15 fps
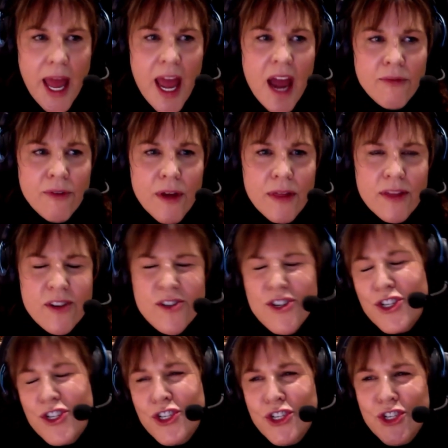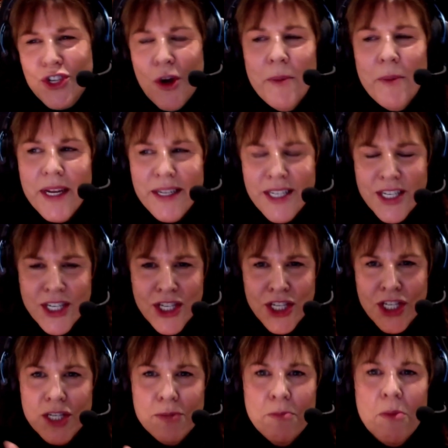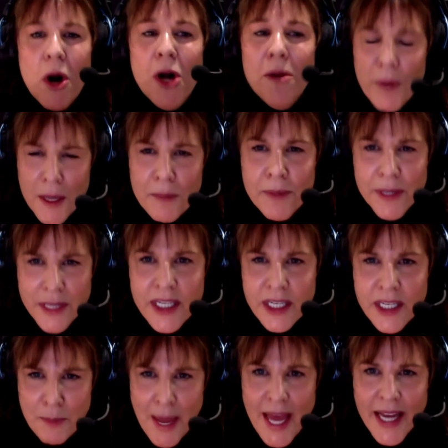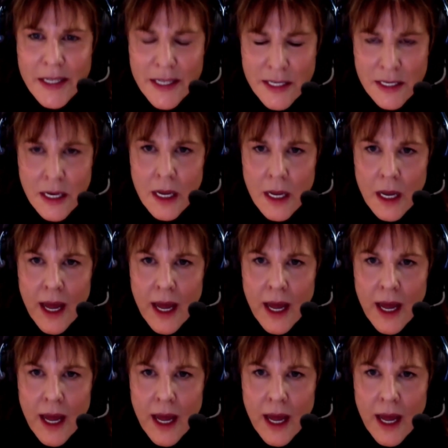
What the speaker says: There's just so many smart people in this space,